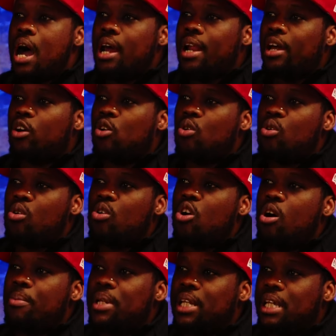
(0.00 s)
I like gore
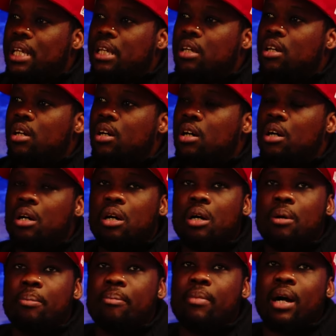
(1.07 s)
comedy.
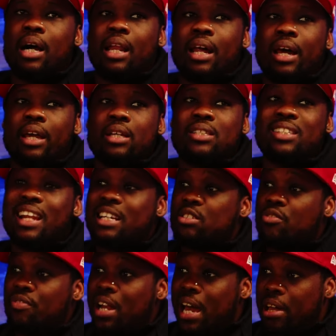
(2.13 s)
Um, I like yeah. slice
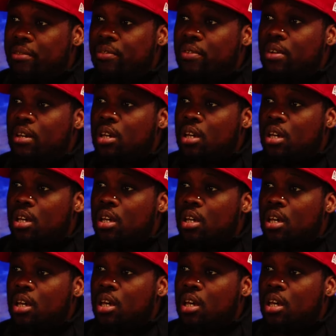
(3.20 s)
of life. Yeah.